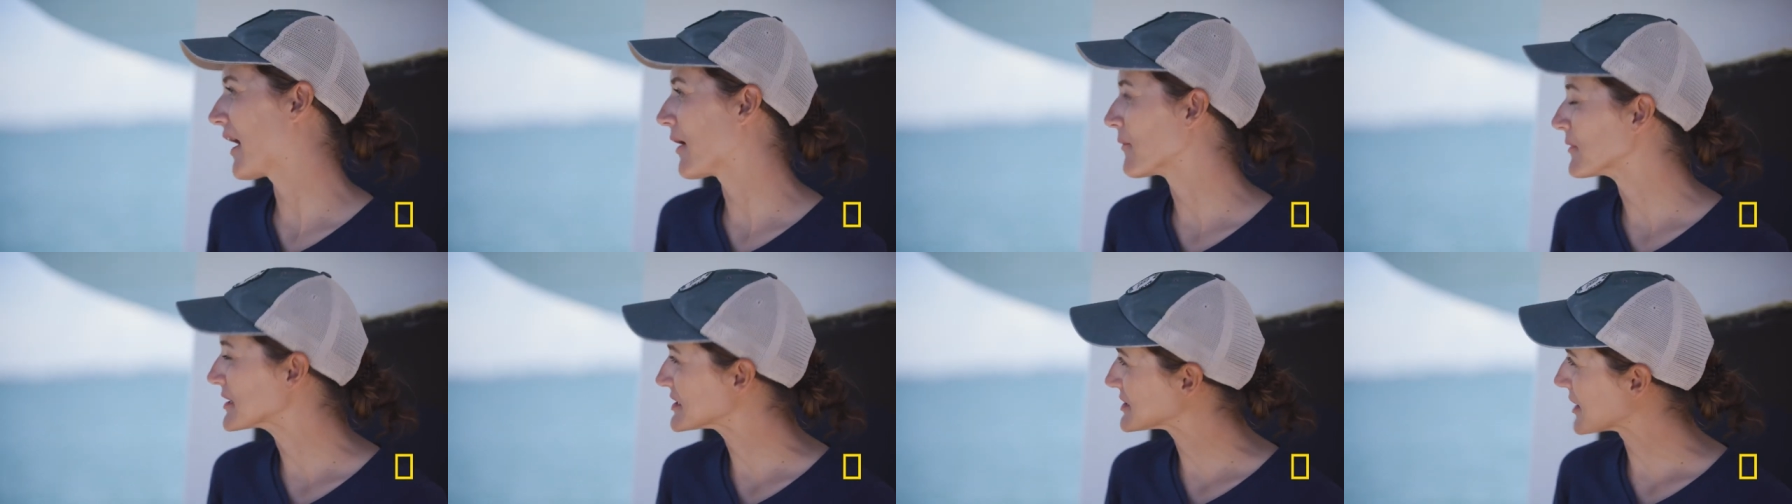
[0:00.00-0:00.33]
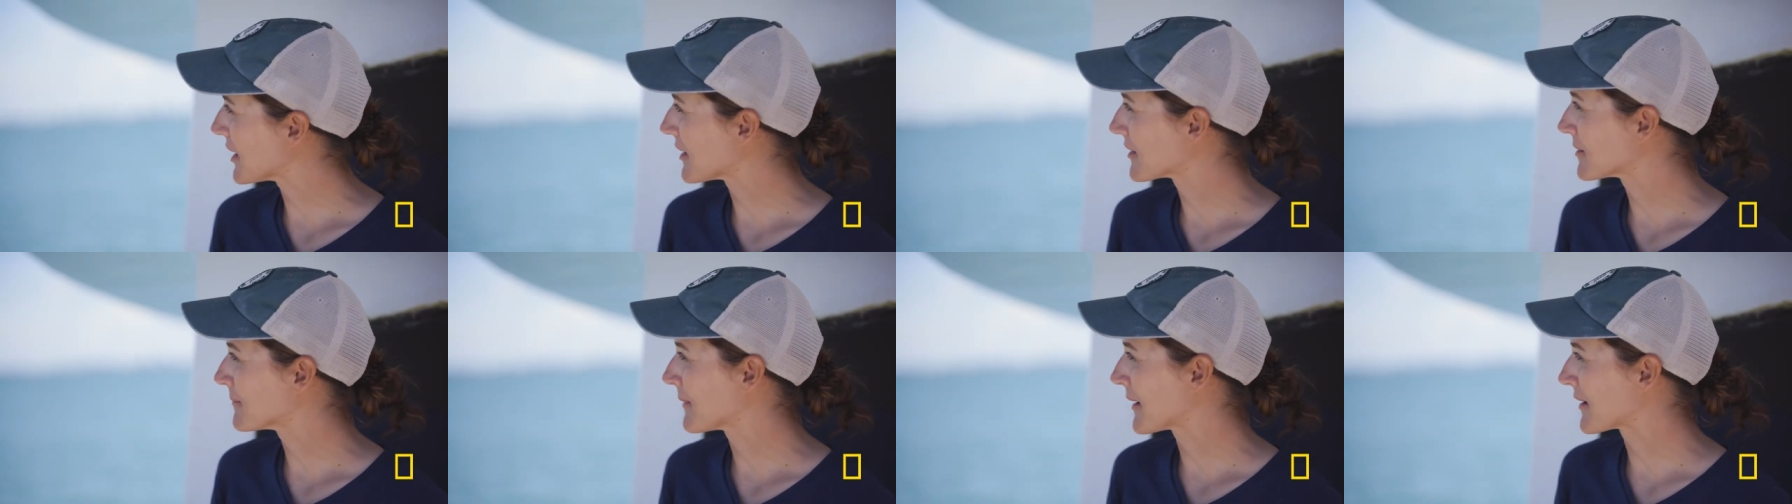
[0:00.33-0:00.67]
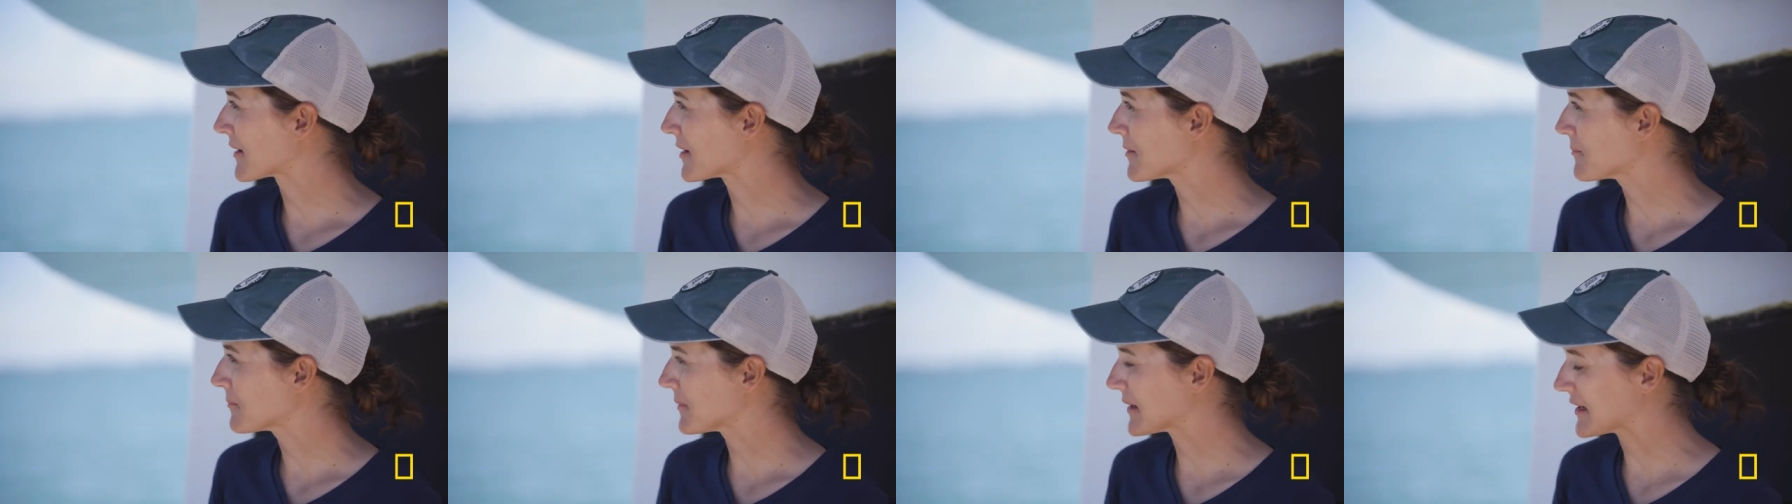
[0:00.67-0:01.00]
how we talk
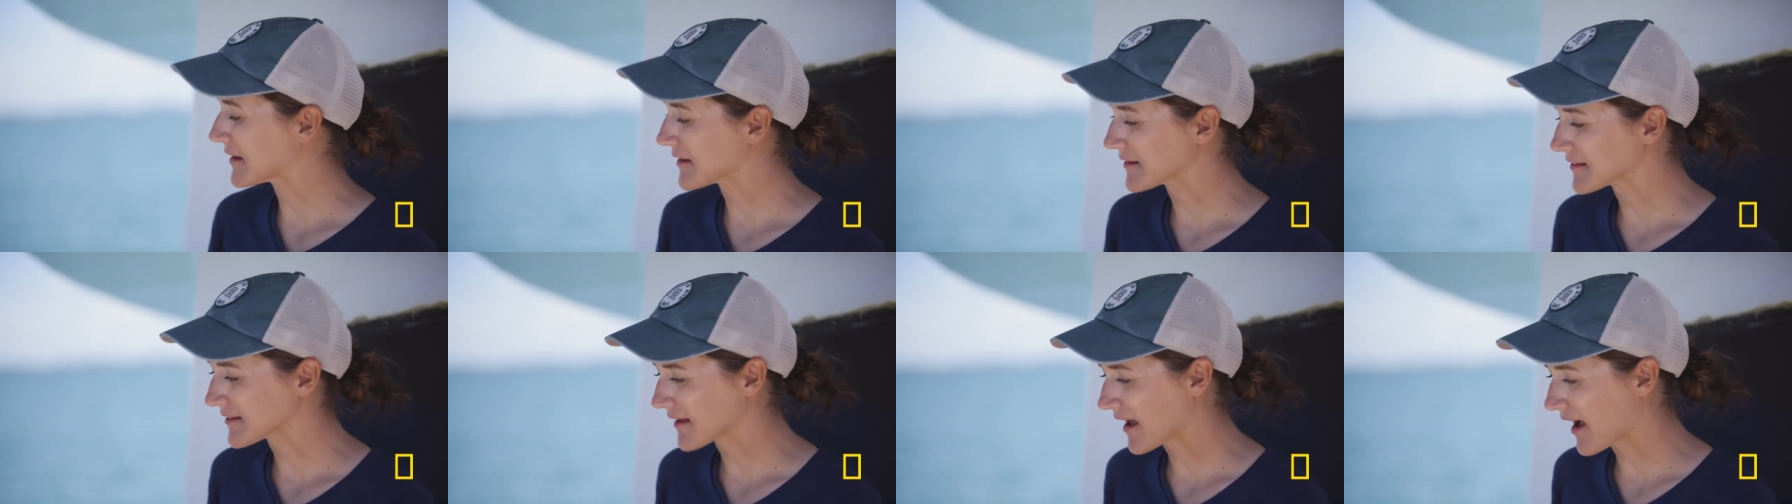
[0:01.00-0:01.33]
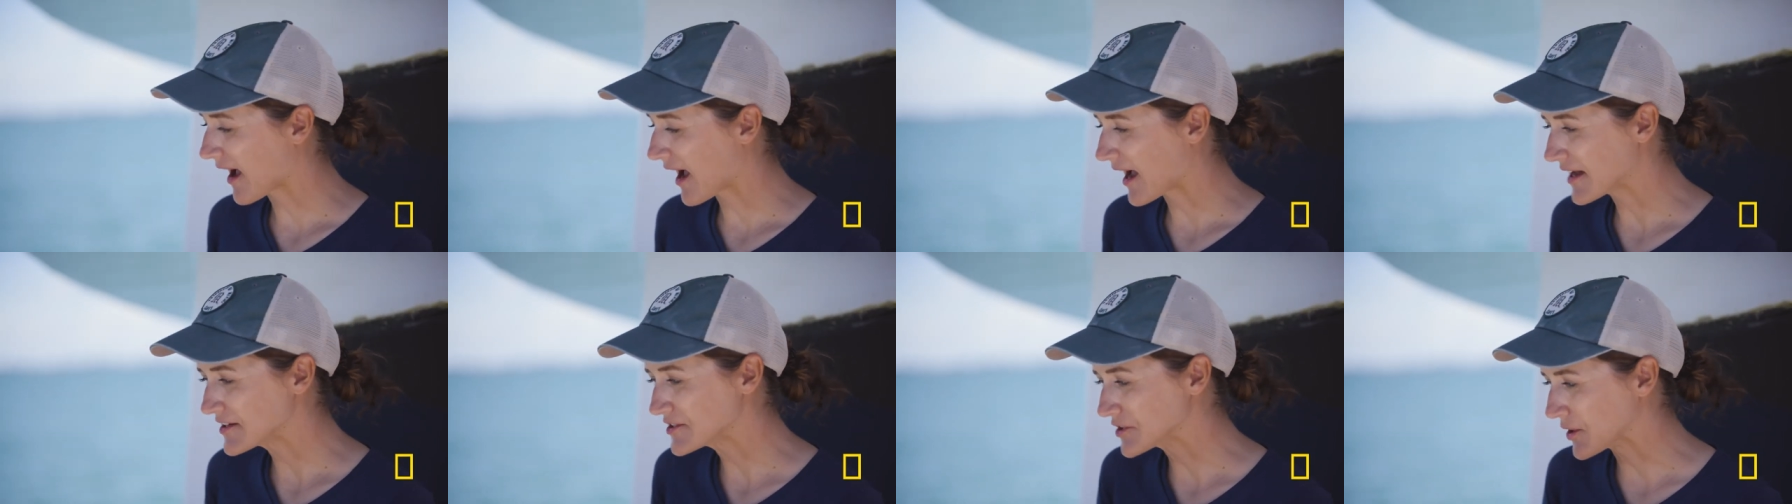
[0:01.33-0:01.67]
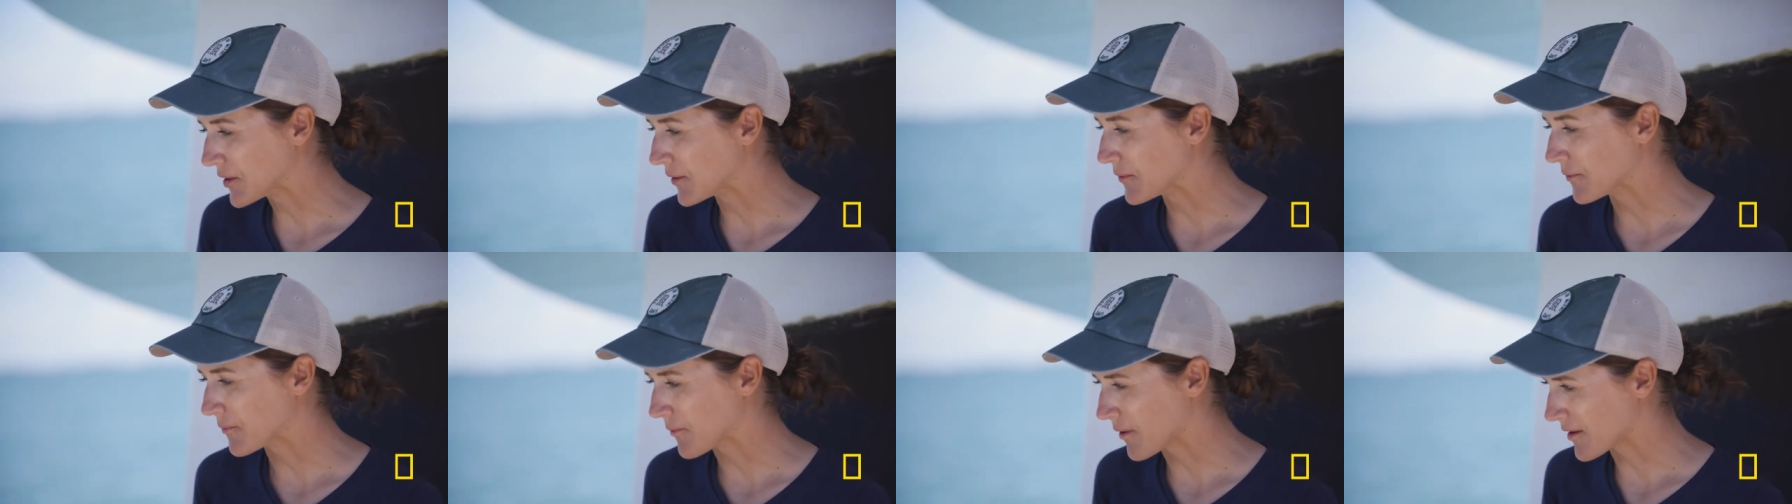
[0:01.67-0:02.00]
about it, because I
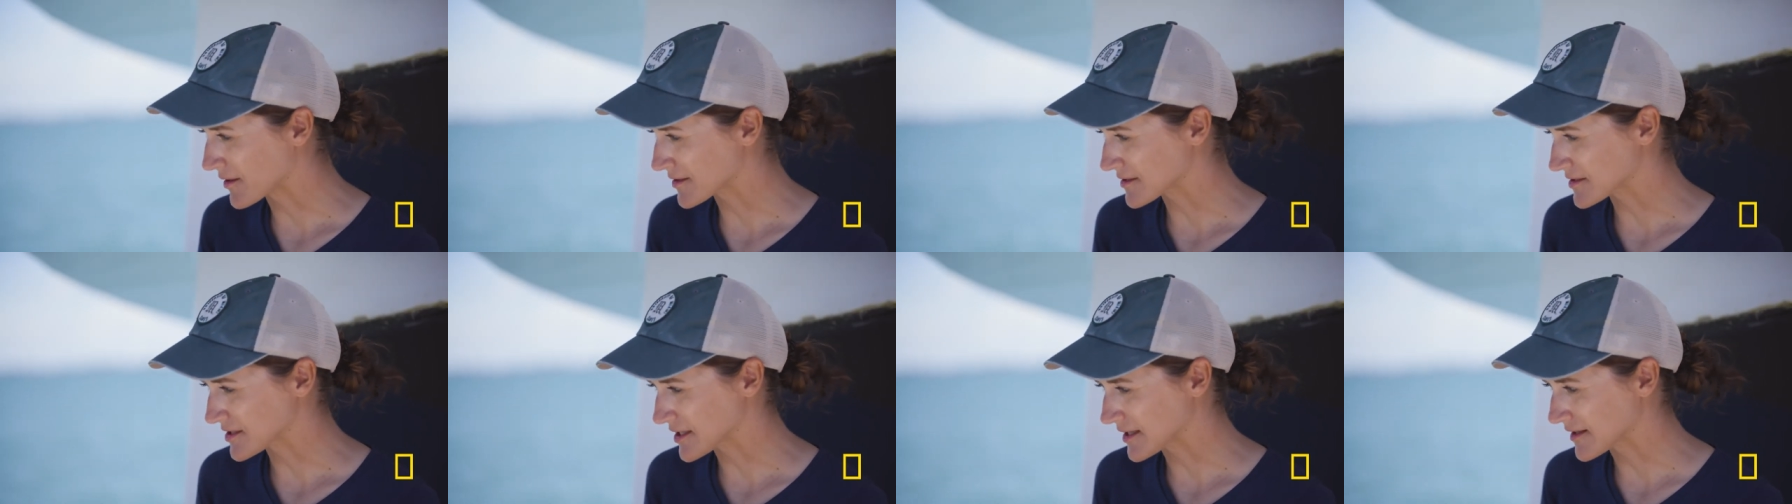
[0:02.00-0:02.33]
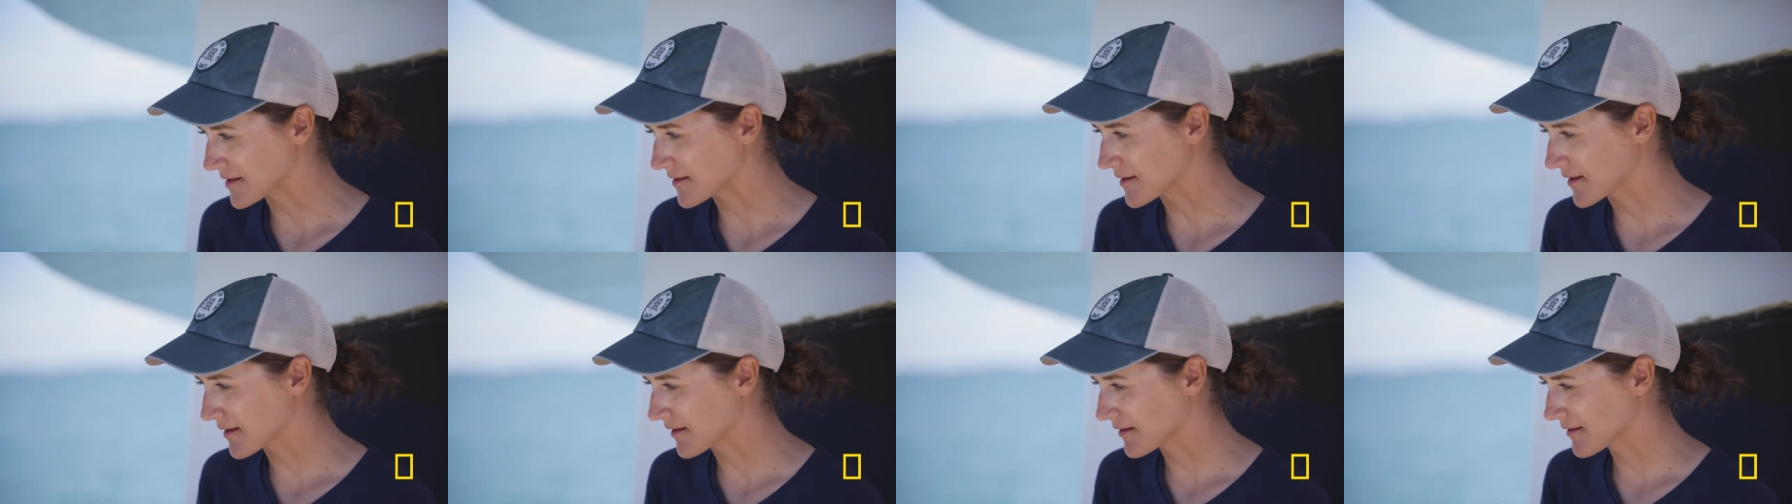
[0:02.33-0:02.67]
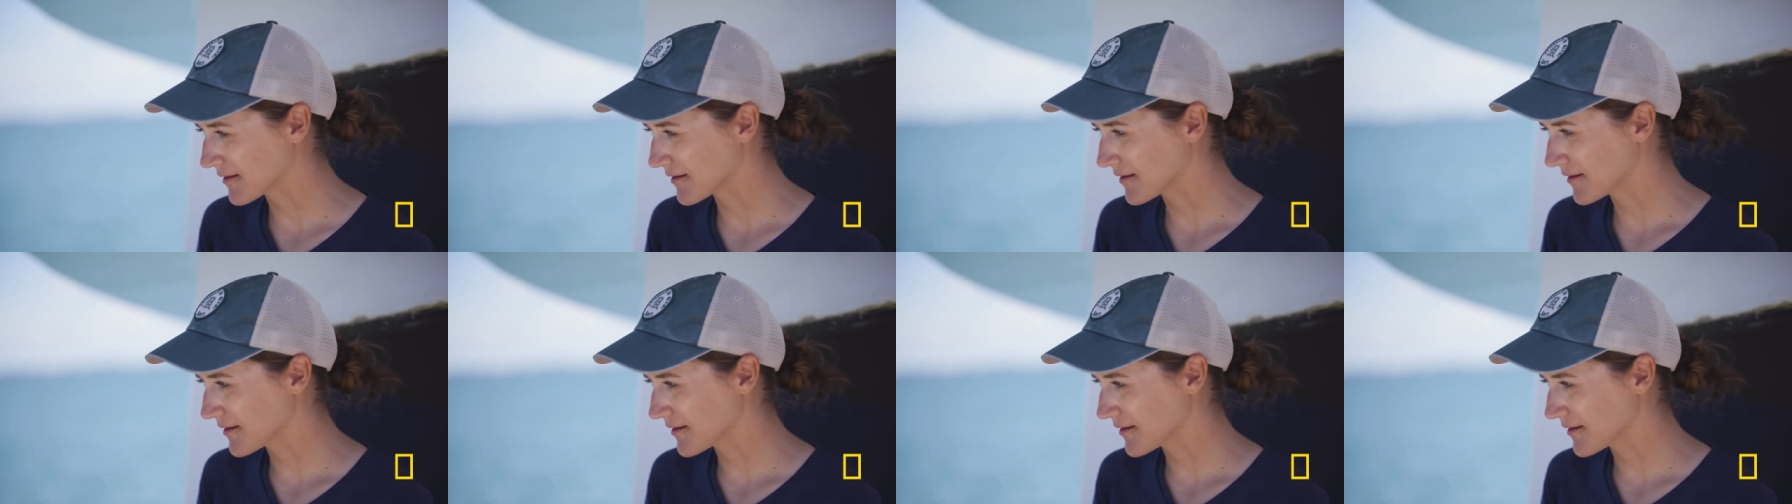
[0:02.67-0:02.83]
don't want to